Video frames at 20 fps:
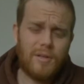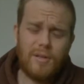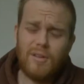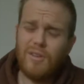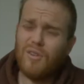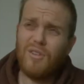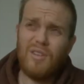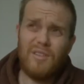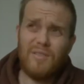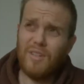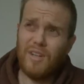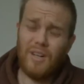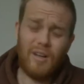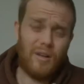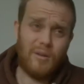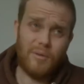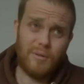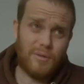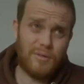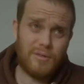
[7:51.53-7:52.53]
Not even
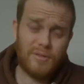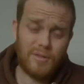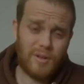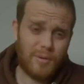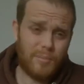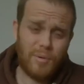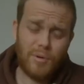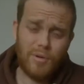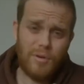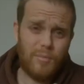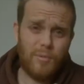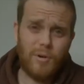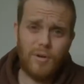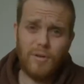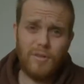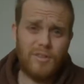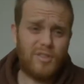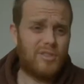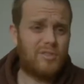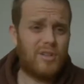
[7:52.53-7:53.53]
close. I put them
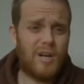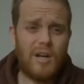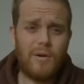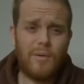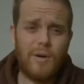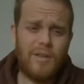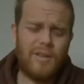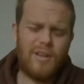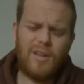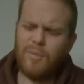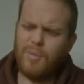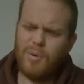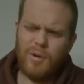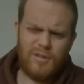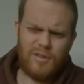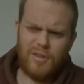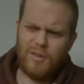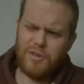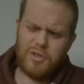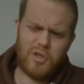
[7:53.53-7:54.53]
on and straight away, you know, the
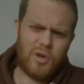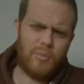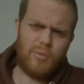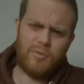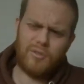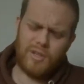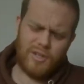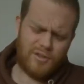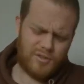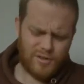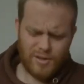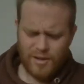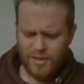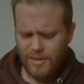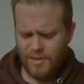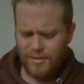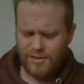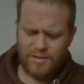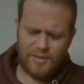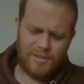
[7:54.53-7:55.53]
person in the shop will say, try
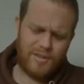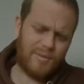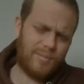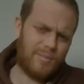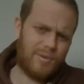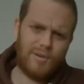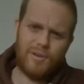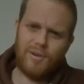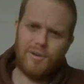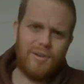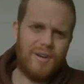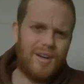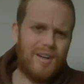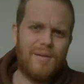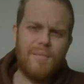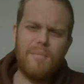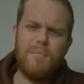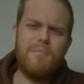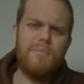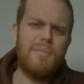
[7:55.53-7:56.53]
this, and I put it on and
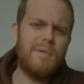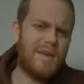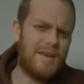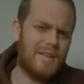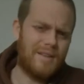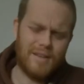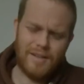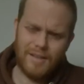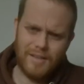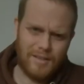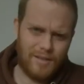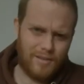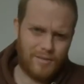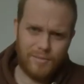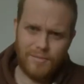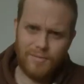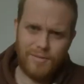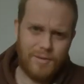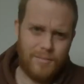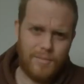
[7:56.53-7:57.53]
it immediately
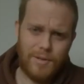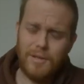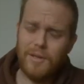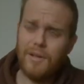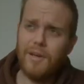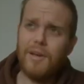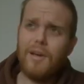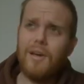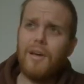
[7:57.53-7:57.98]
doesn't fit me.